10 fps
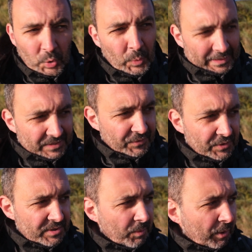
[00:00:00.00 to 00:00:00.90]
quits for
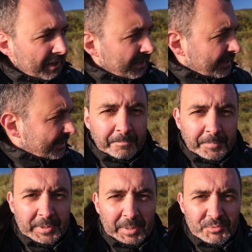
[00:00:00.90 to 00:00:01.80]
this morning.
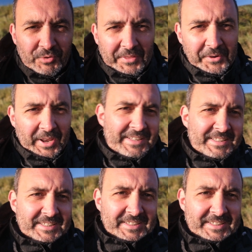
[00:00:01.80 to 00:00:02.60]
But that was rather nice.